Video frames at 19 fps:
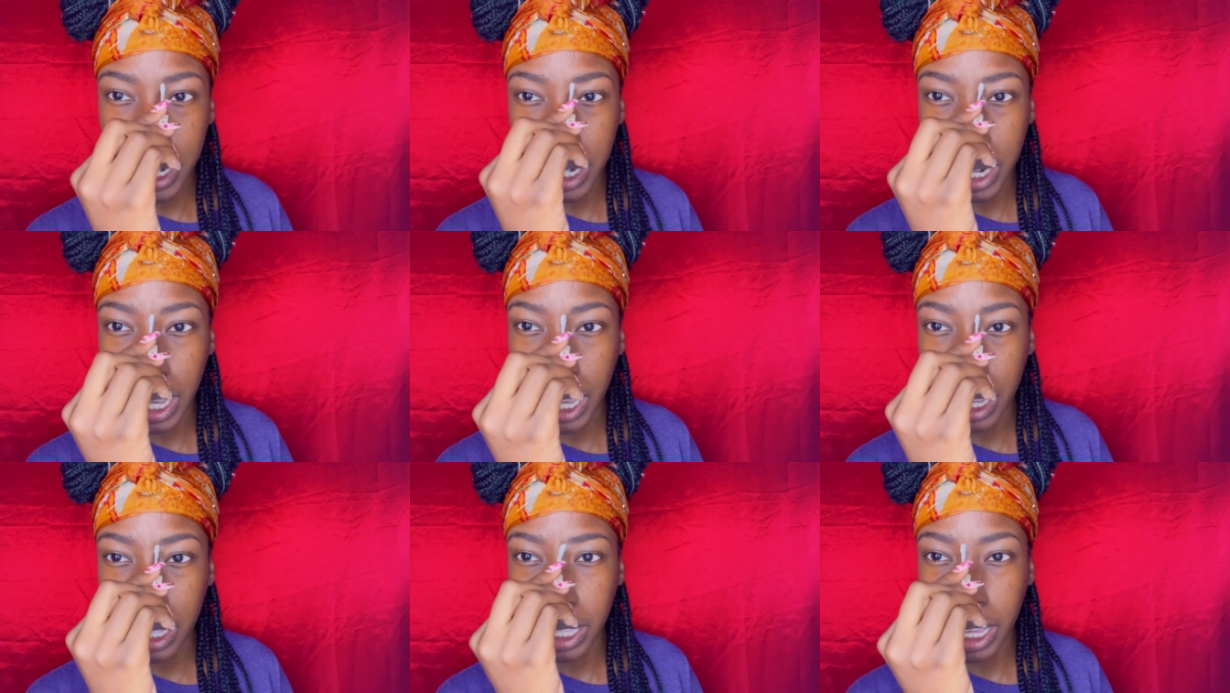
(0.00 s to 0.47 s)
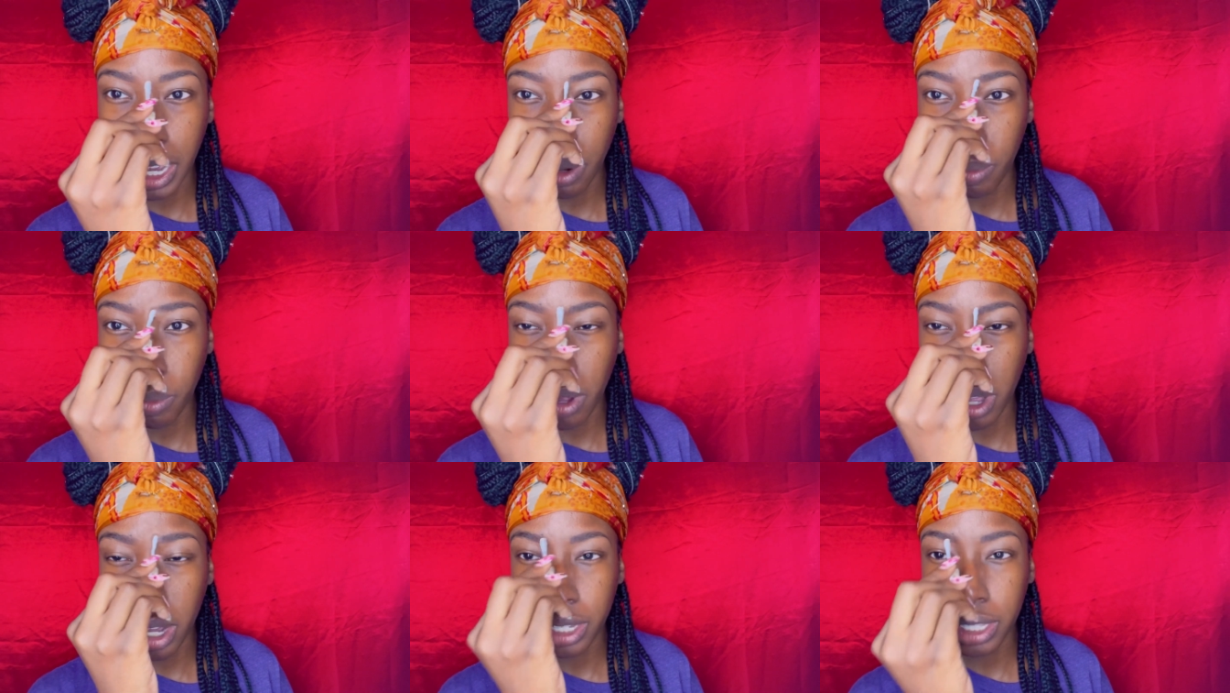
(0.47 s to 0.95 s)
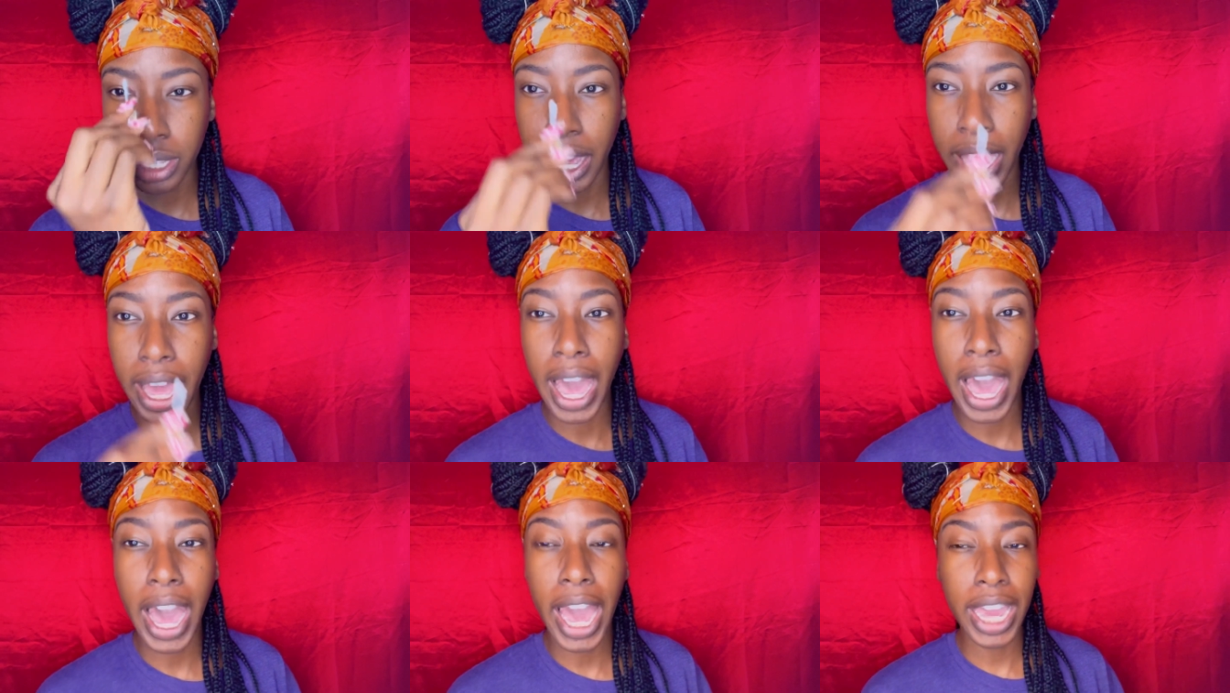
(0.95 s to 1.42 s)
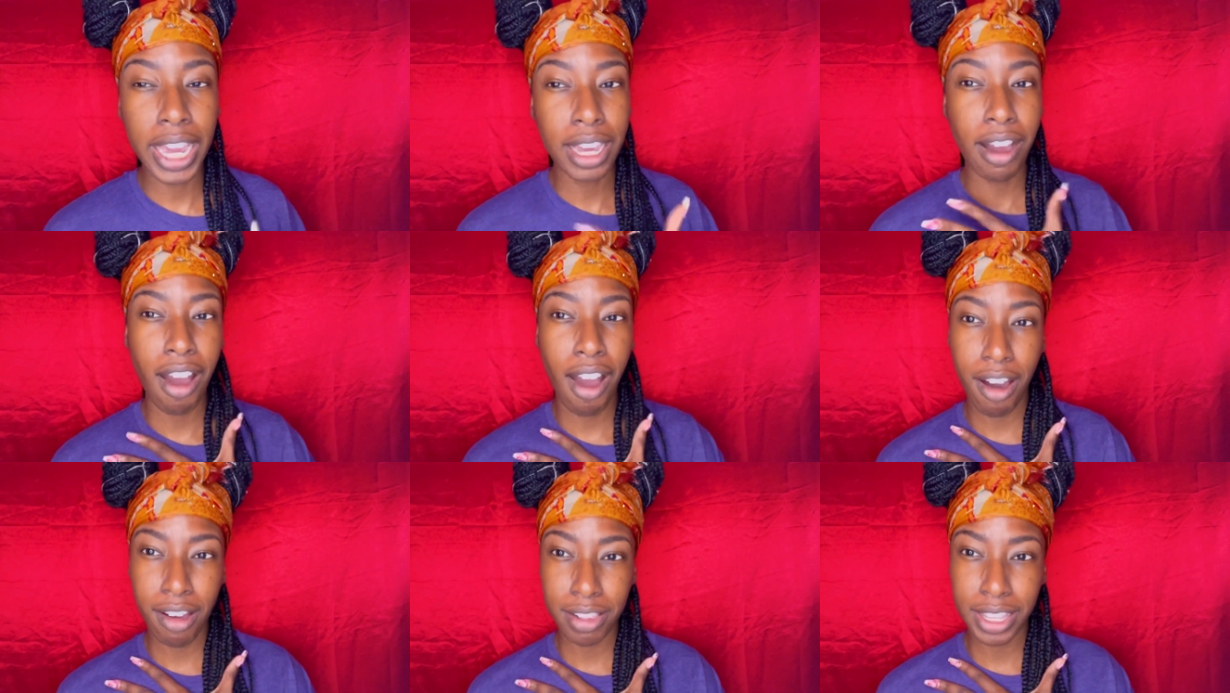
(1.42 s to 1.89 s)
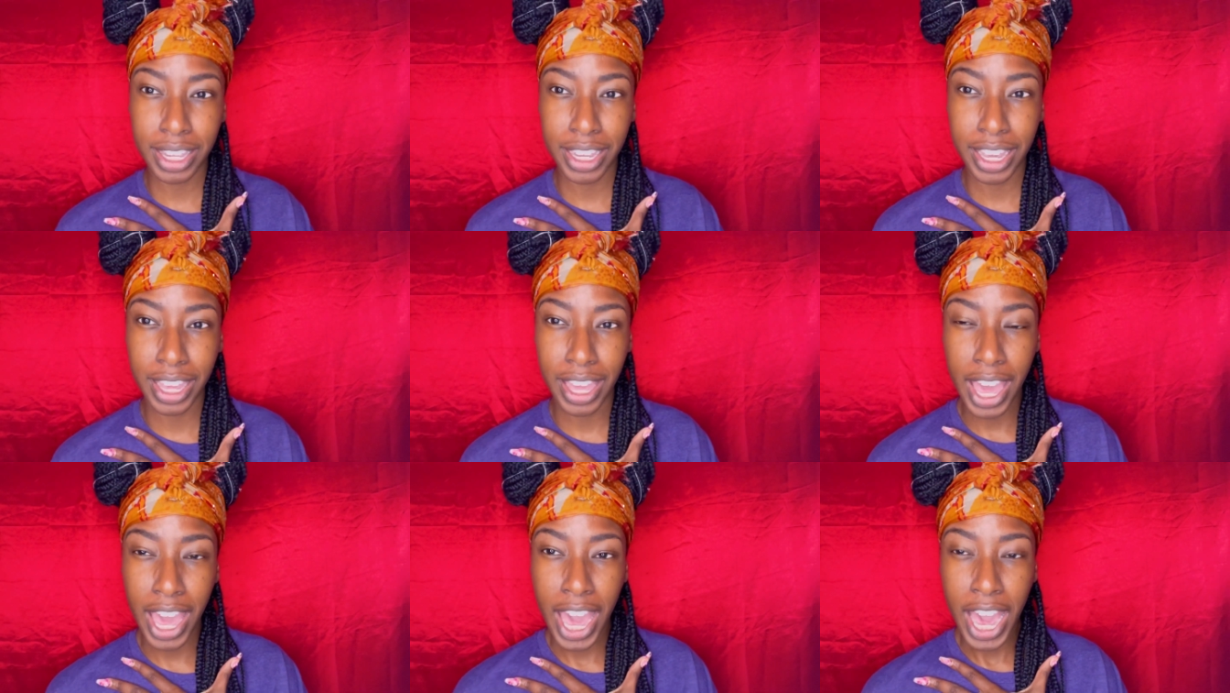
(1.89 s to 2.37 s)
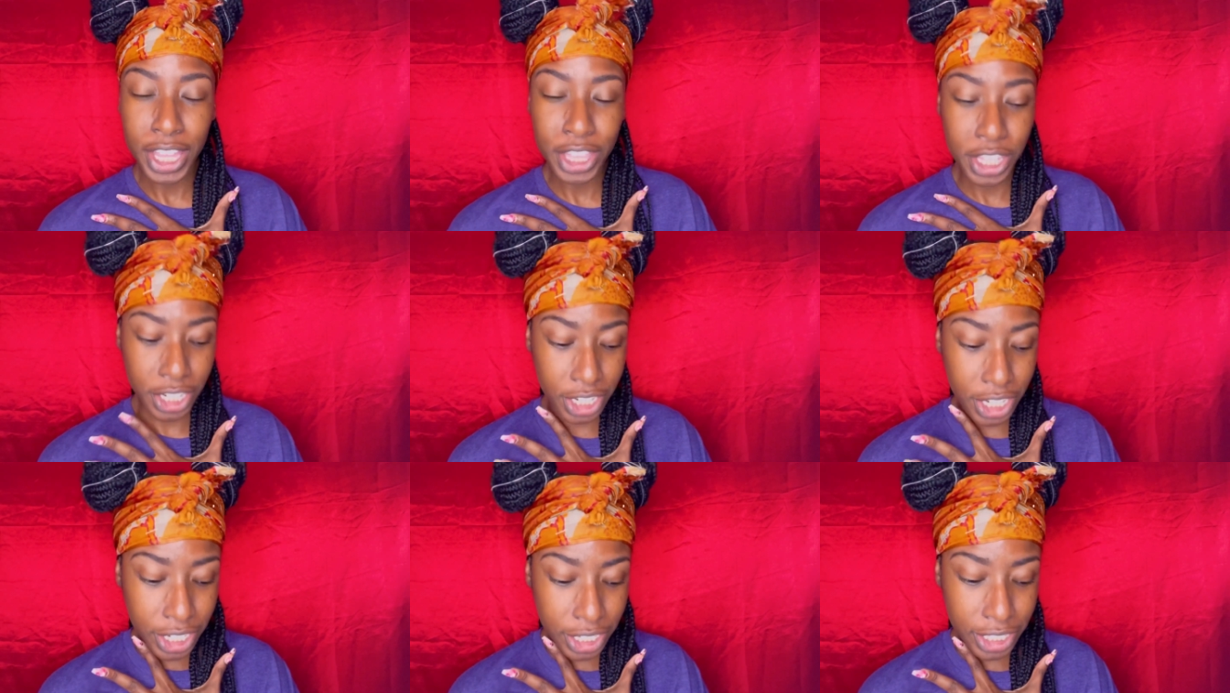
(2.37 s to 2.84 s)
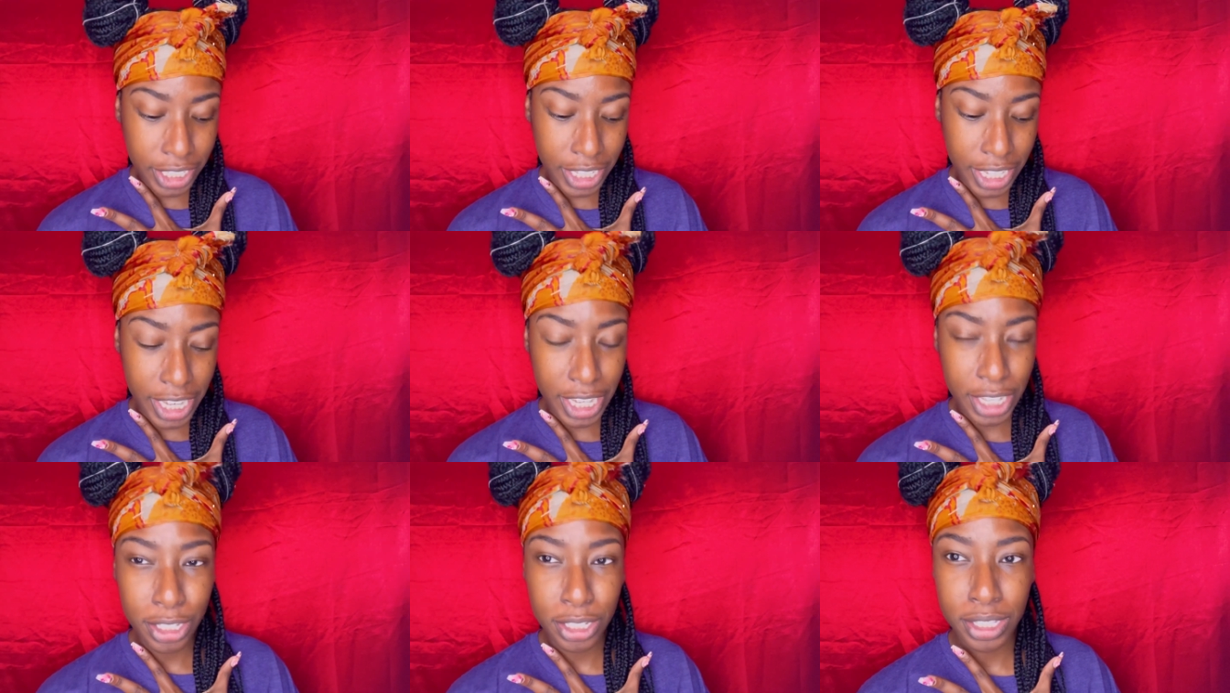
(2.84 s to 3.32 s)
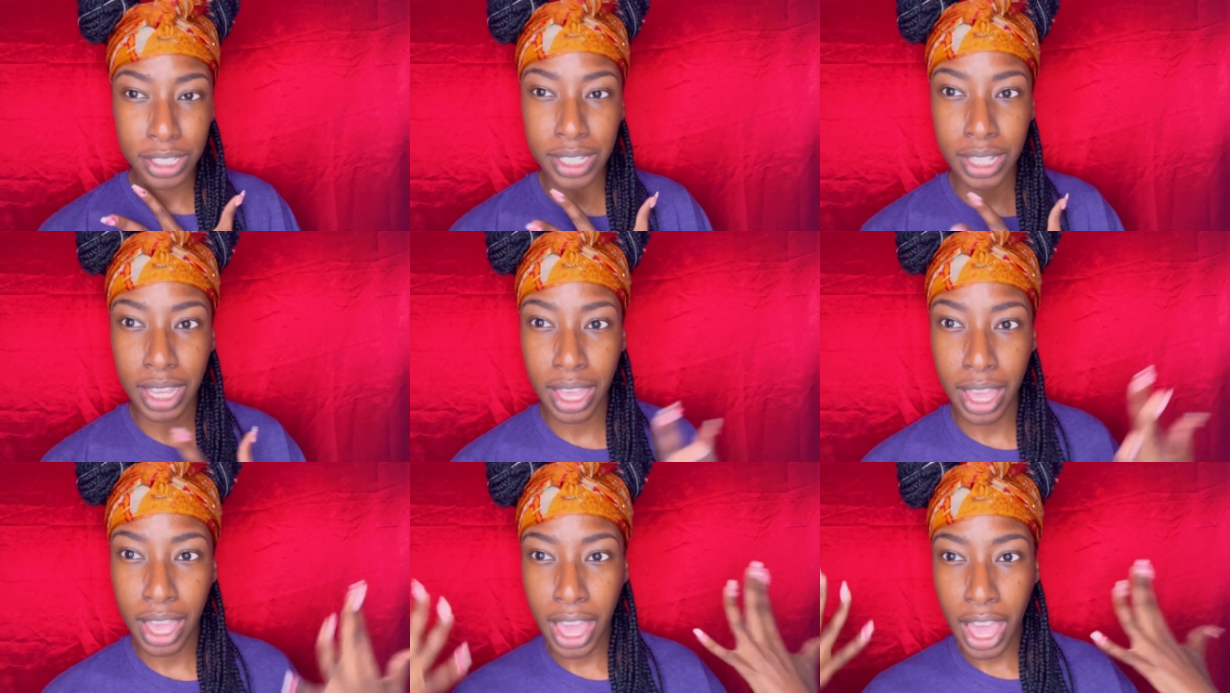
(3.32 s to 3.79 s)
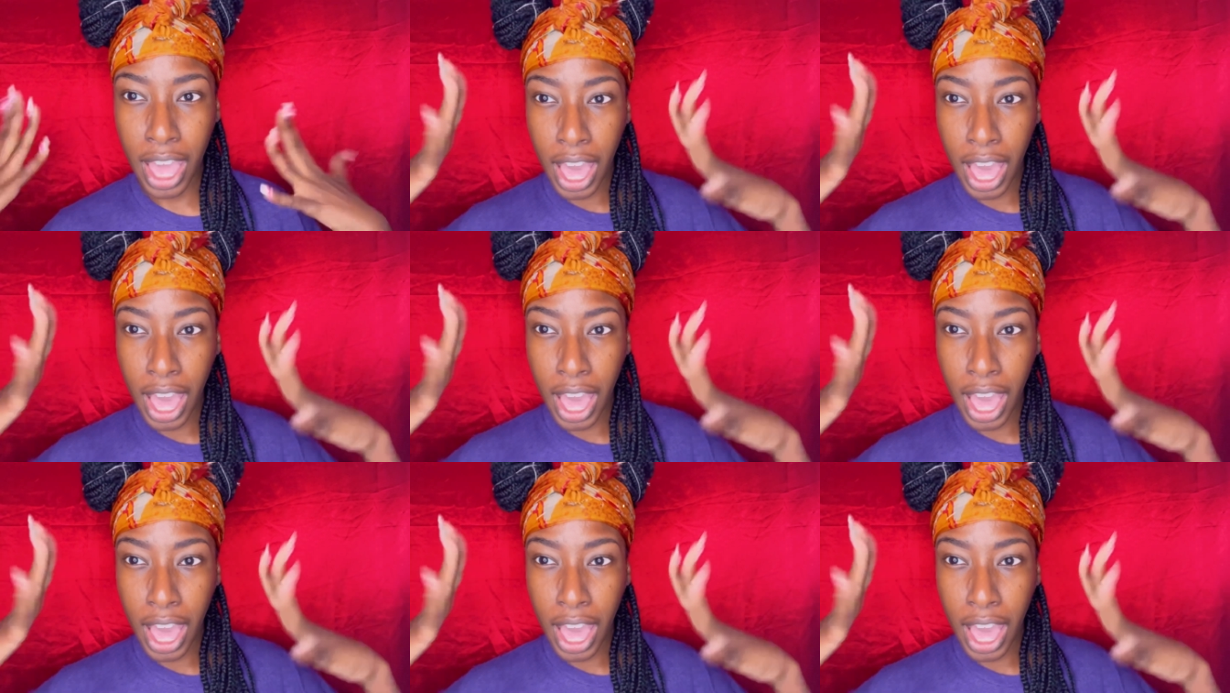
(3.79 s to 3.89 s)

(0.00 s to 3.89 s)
Day, like, rock that. I call it the Khalees